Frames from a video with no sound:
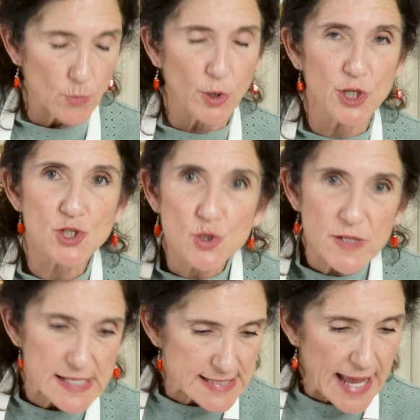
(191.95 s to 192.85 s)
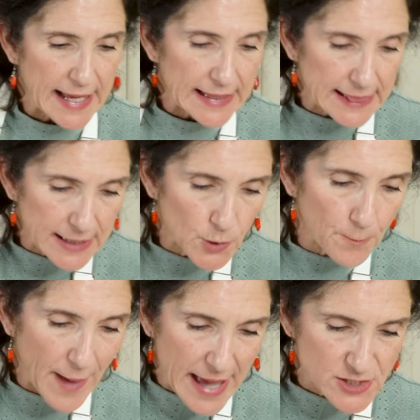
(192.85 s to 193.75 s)
And we're going to do these like in little
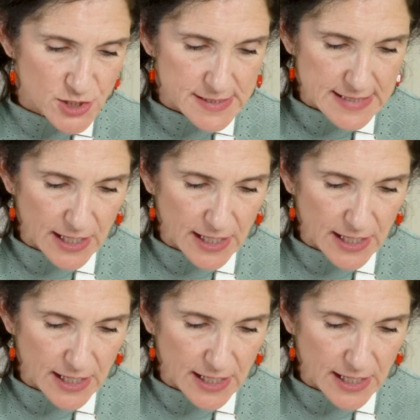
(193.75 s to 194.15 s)
batches,